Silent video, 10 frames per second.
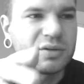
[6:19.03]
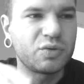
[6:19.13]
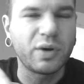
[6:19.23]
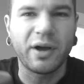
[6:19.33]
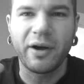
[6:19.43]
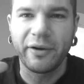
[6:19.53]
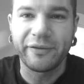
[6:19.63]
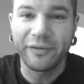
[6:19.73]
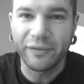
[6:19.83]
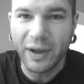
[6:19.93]
We,
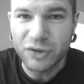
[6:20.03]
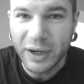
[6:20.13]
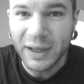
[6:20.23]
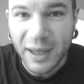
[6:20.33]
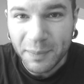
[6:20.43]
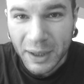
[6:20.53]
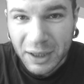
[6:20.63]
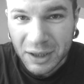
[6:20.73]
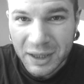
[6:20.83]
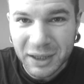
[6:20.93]
of I try to keep
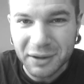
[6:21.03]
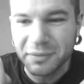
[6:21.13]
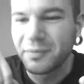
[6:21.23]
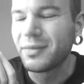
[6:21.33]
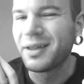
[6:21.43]
it clean.